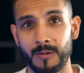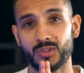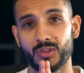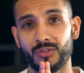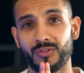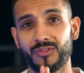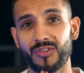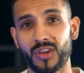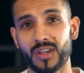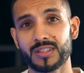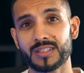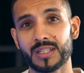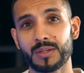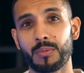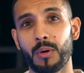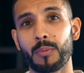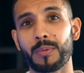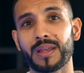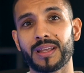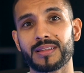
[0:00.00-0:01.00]
So firstly,
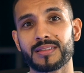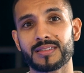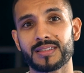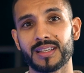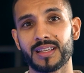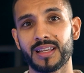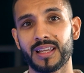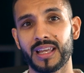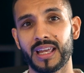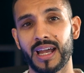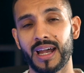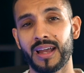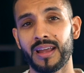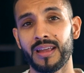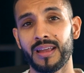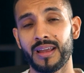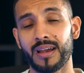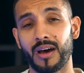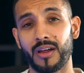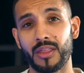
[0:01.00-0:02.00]
what we can see here
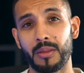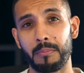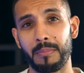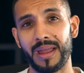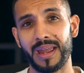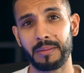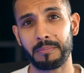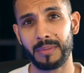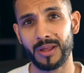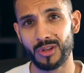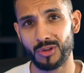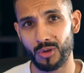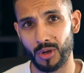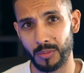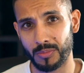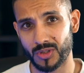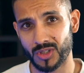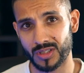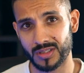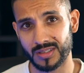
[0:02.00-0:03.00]
on the main menu
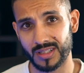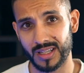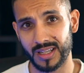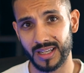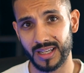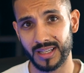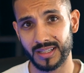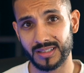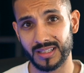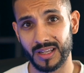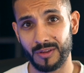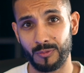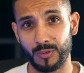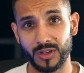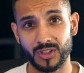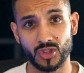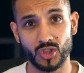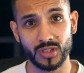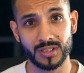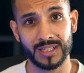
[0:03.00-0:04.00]
options is if
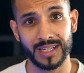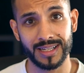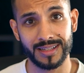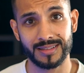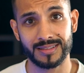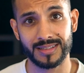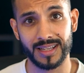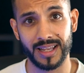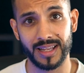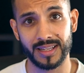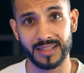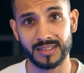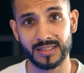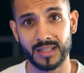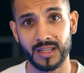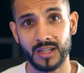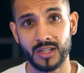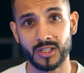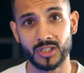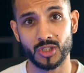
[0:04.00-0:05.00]
we just click
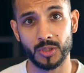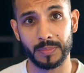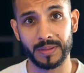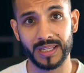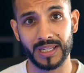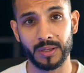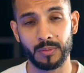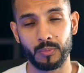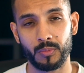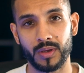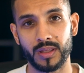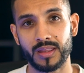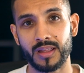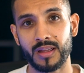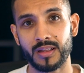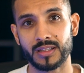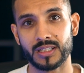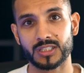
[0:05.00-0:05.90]
settings to begin with,